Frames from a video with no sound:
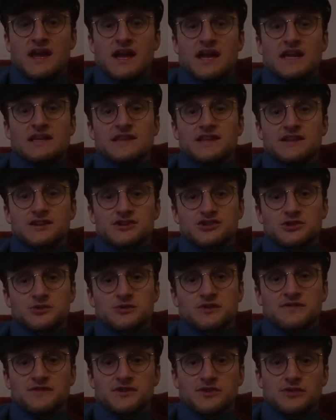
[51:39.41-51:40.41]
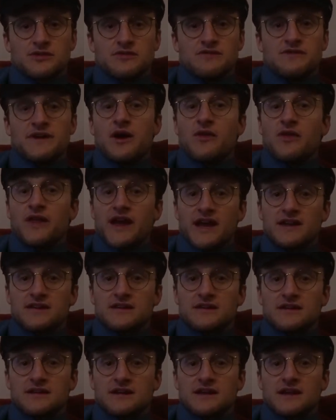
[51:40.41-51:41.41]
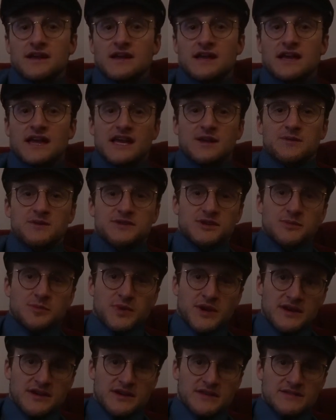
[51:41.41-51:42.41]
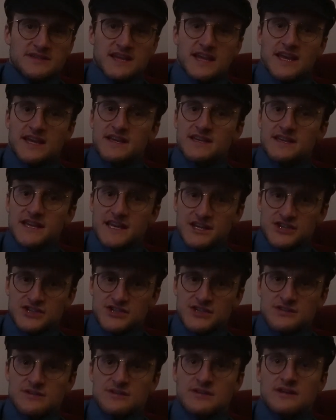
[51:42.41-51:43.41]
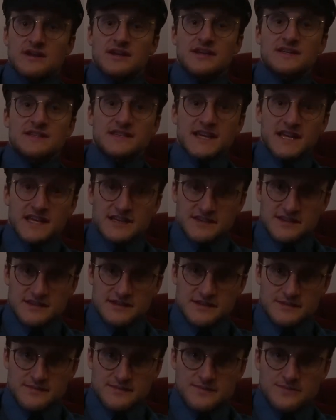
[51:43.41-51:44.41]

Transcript: A literature review found that cannabis dependence and addiction exist.